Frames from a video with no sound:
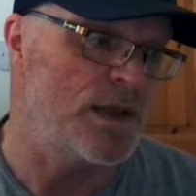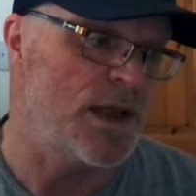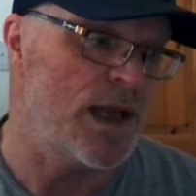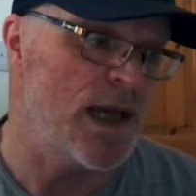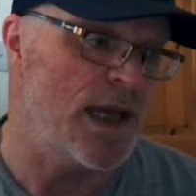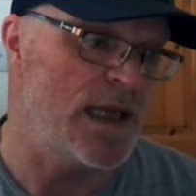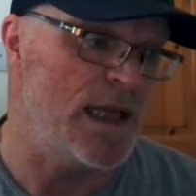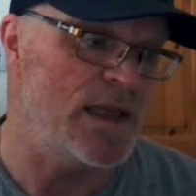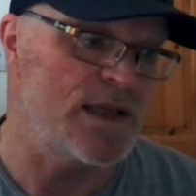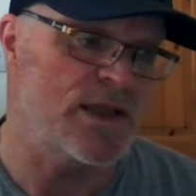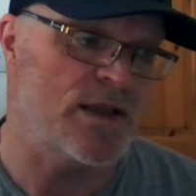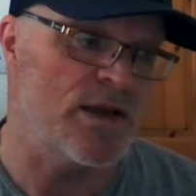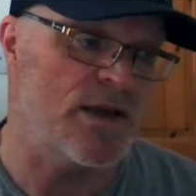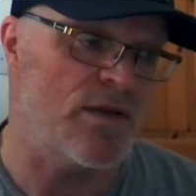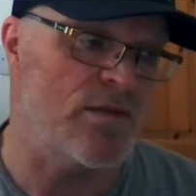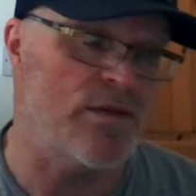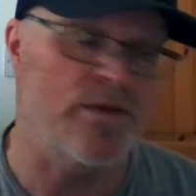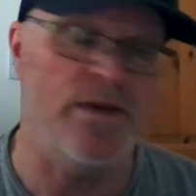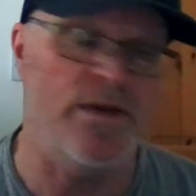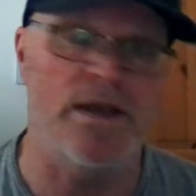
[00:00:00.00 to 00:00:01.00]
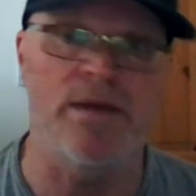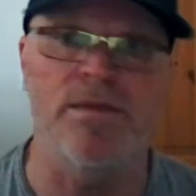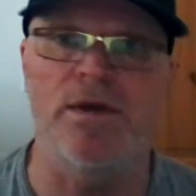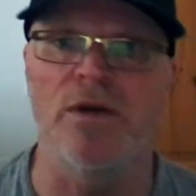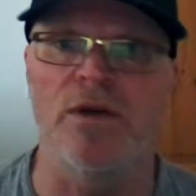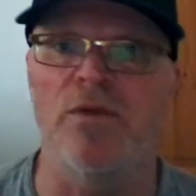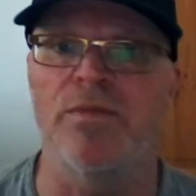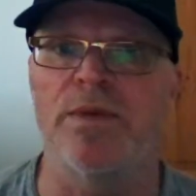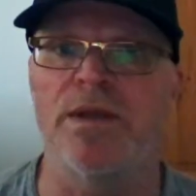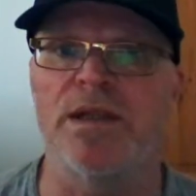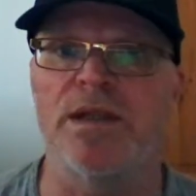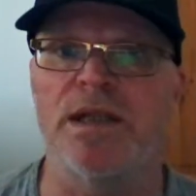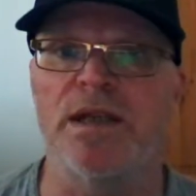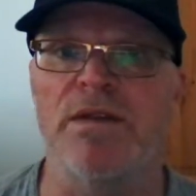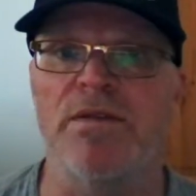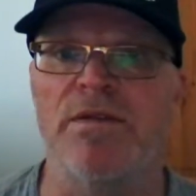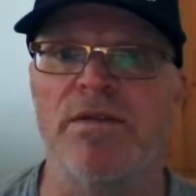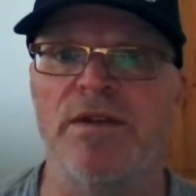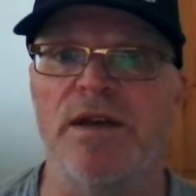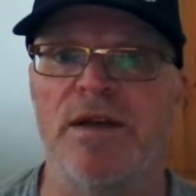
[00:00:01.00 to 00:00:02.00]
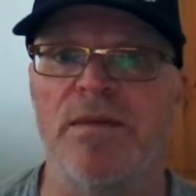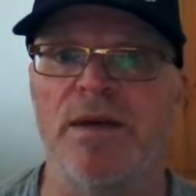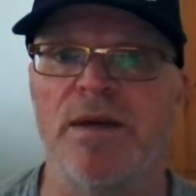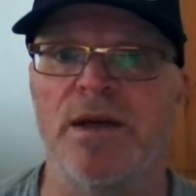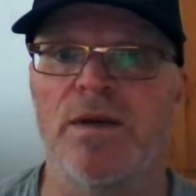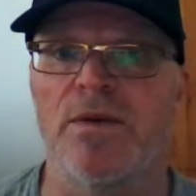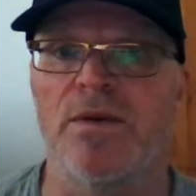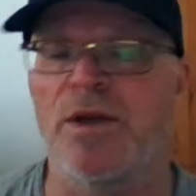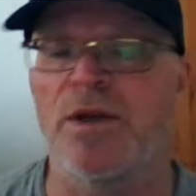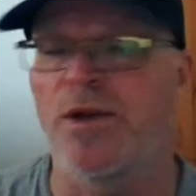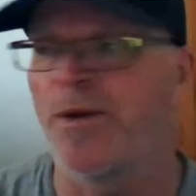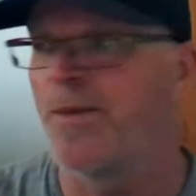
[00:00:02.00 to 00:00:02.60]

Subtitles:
8-stone female, petite female,